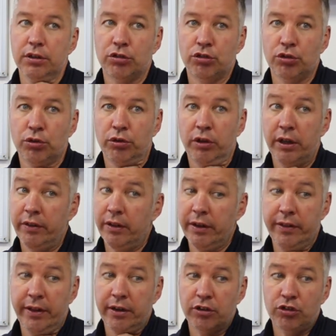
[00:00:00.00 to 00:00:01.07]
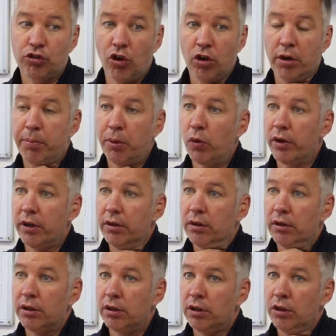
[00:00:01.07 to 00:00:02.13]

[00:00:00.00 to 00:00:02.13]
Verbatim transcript: So they're a strong opponent,